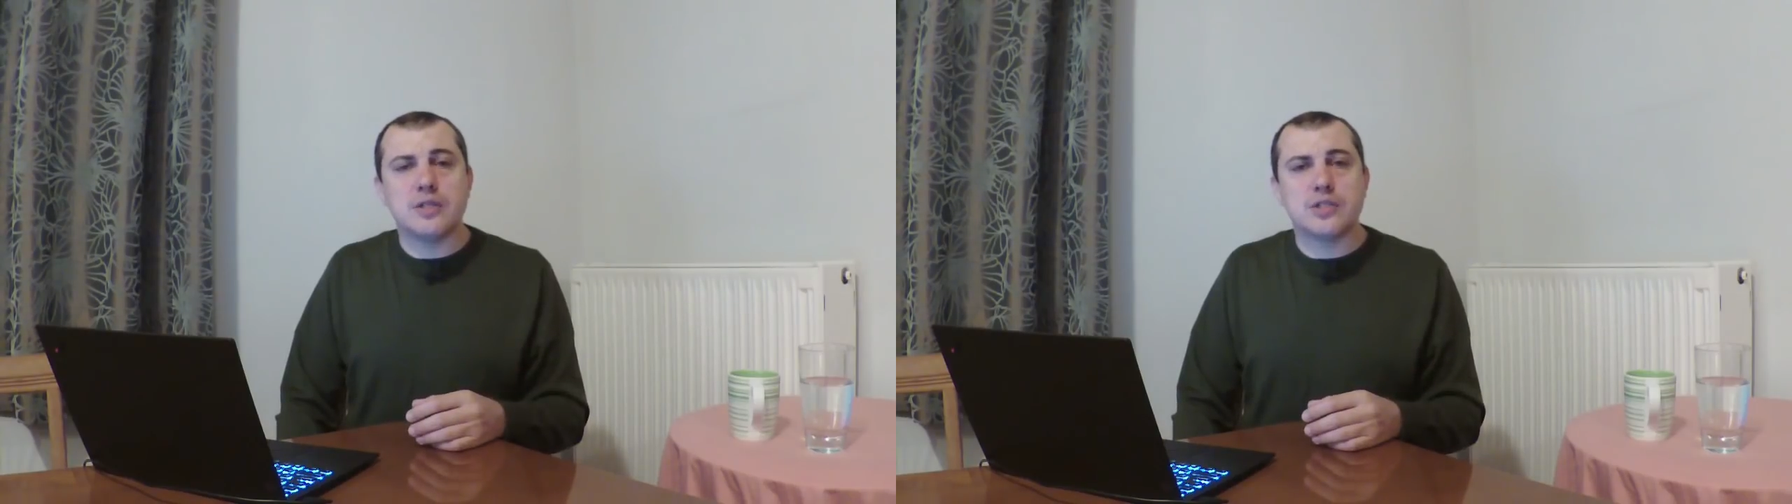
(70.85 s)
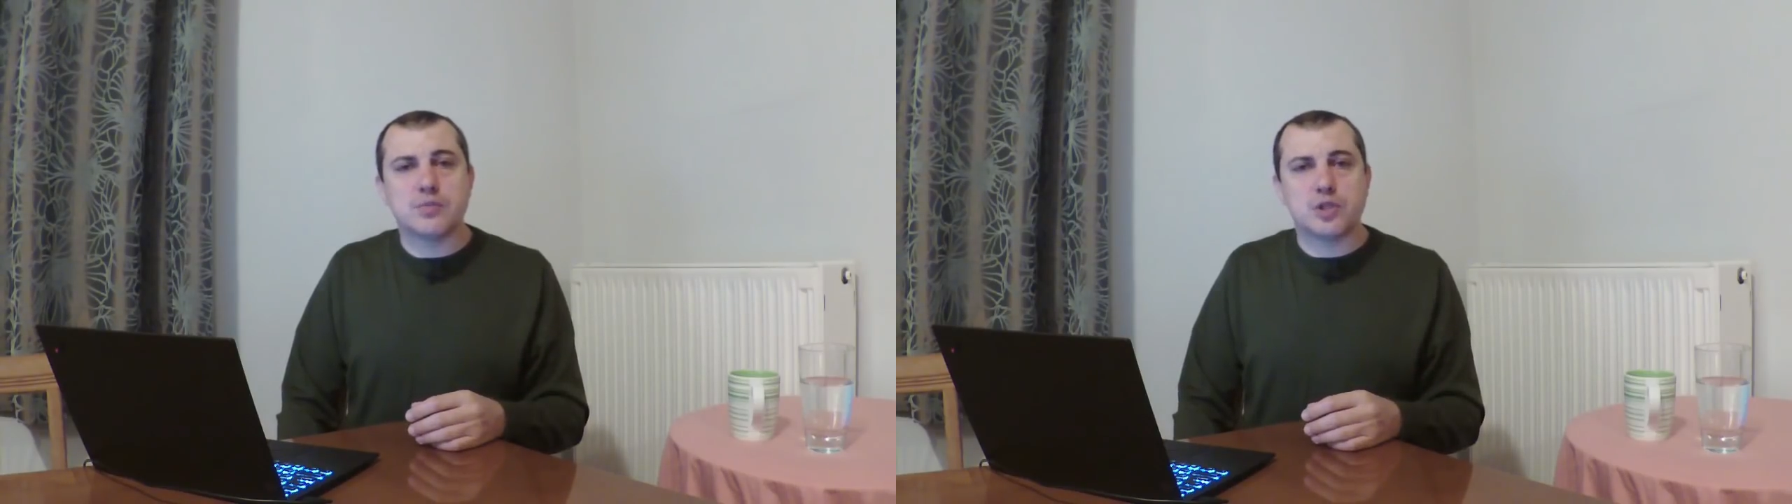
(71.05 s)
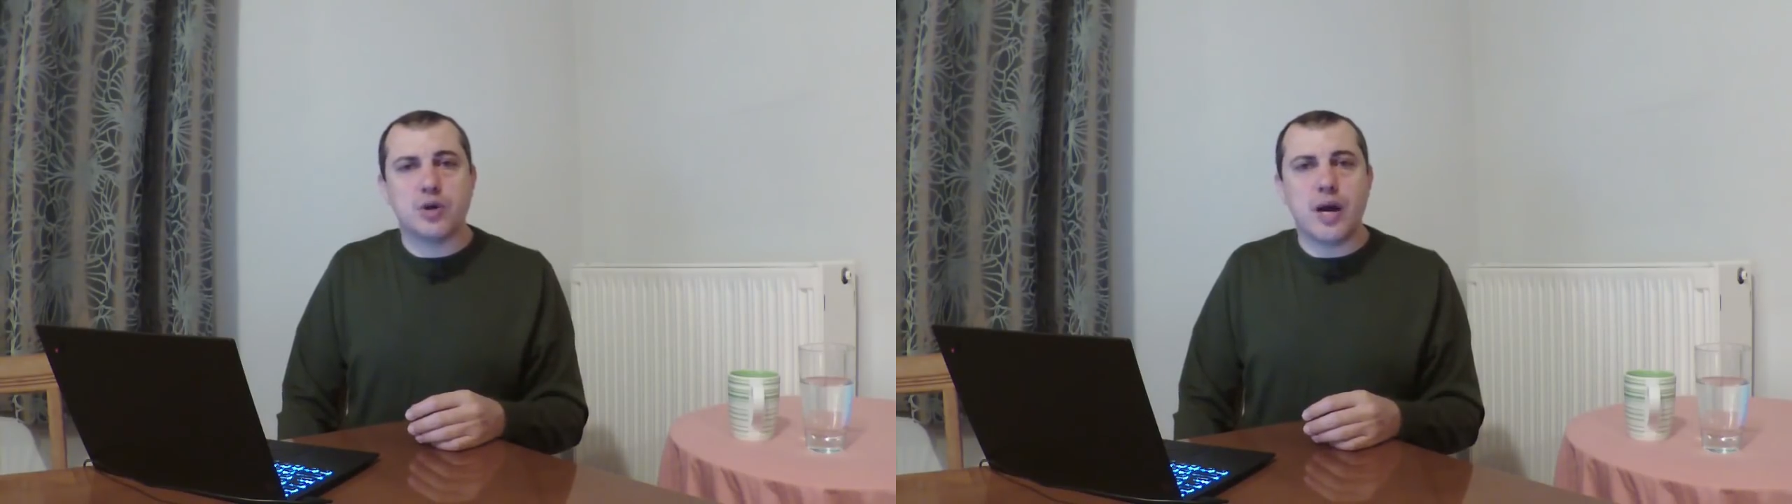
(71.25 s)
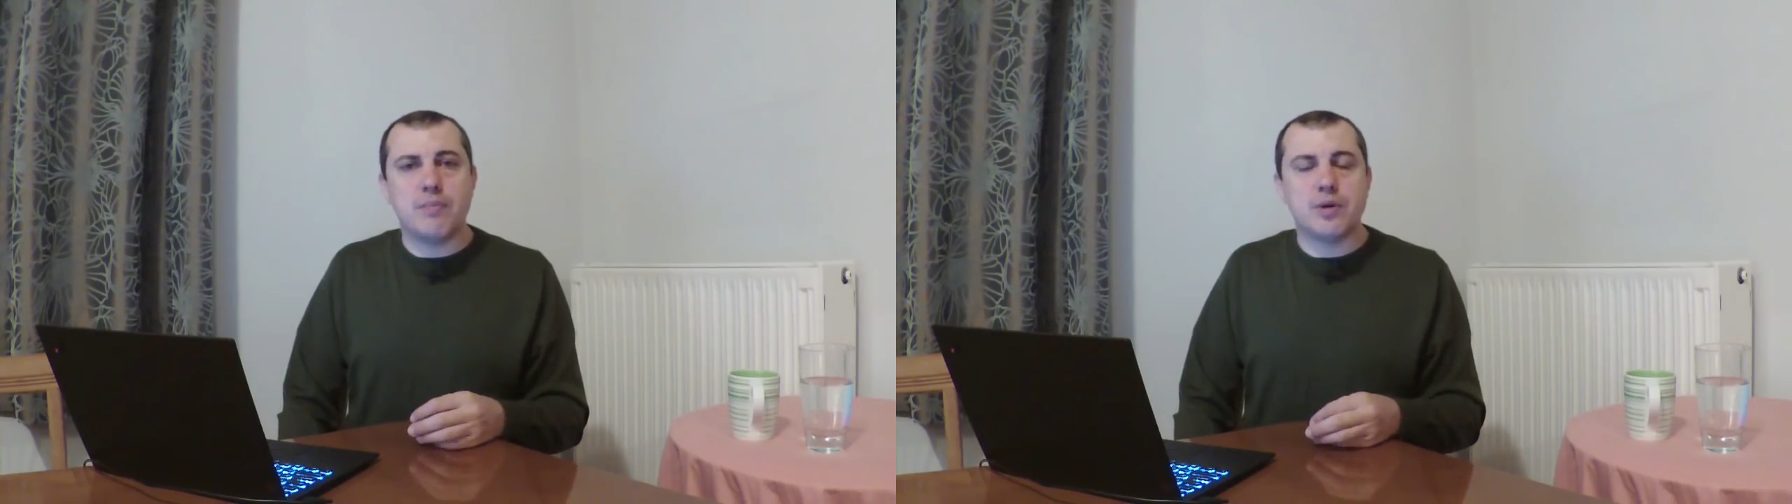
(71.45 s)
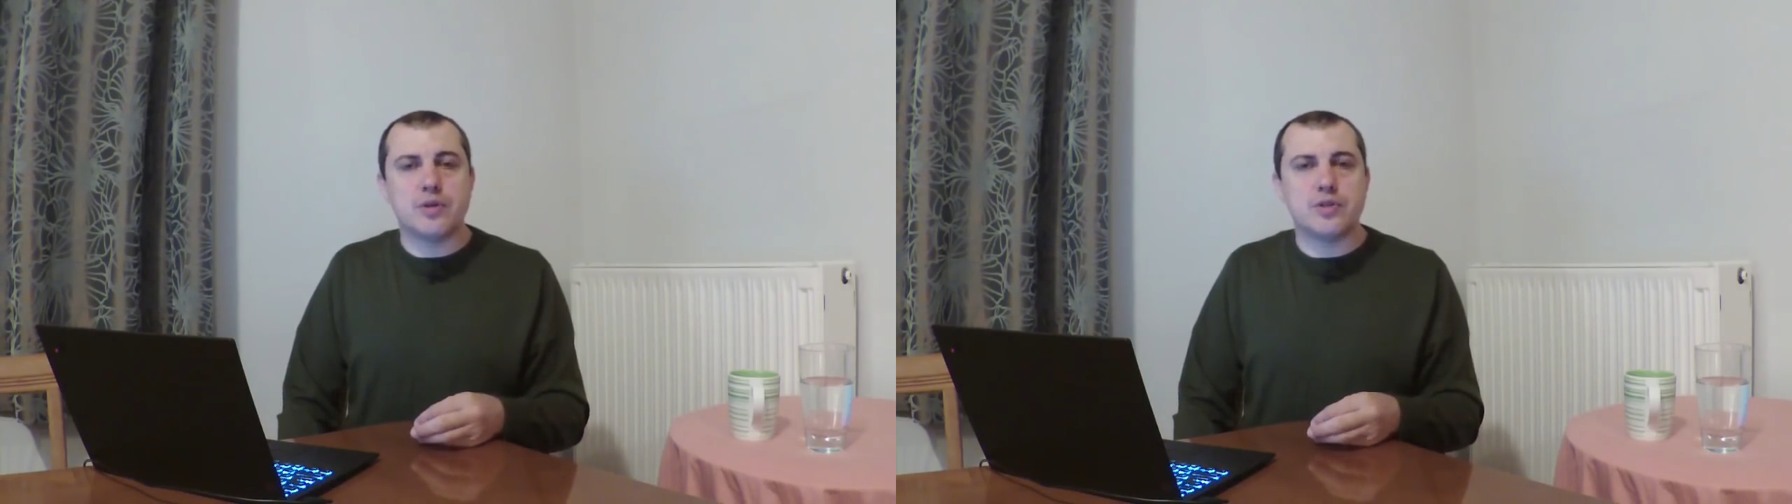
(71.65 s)

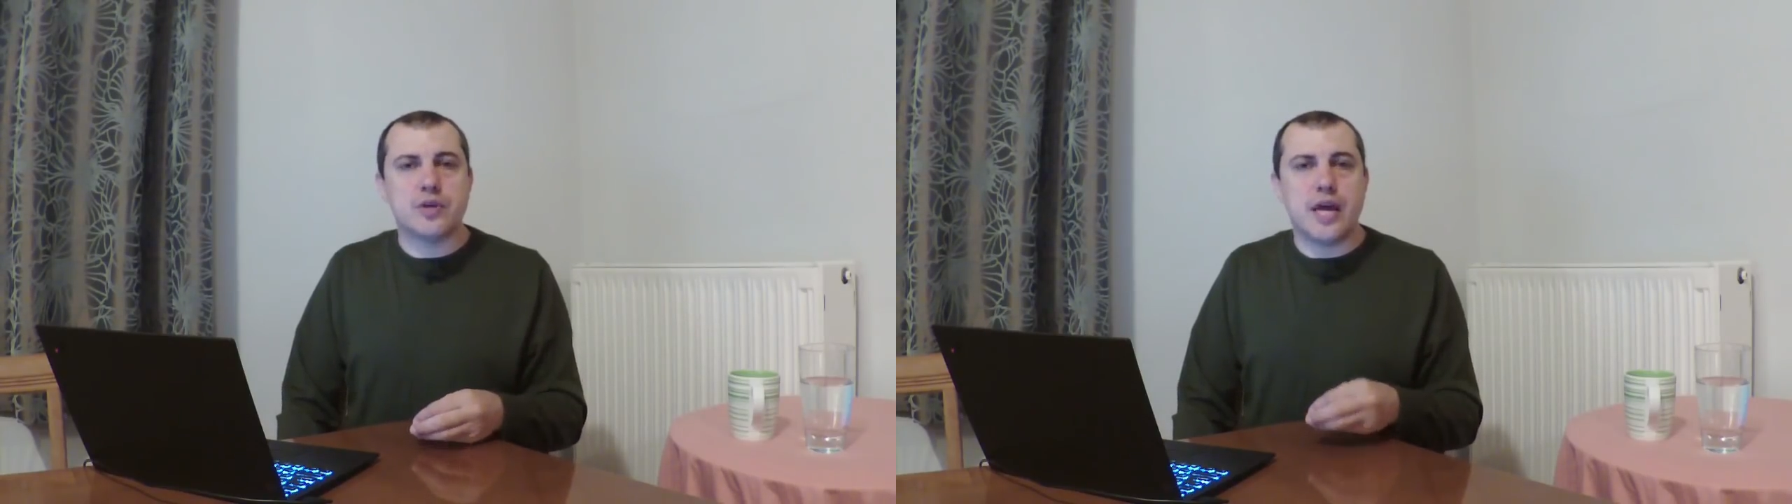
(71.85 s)
subscribers